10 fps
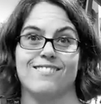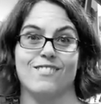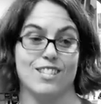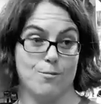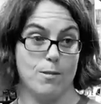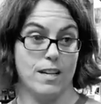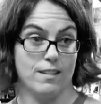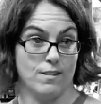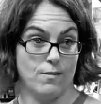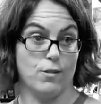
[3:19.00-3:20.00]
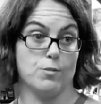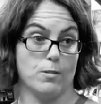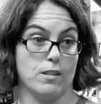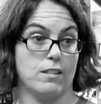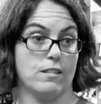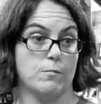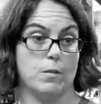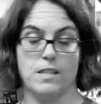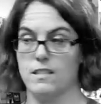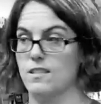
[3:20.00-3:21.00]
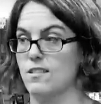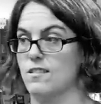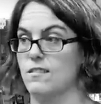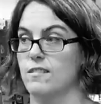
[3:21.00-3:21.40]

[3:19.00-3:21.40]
when you buy the first book because,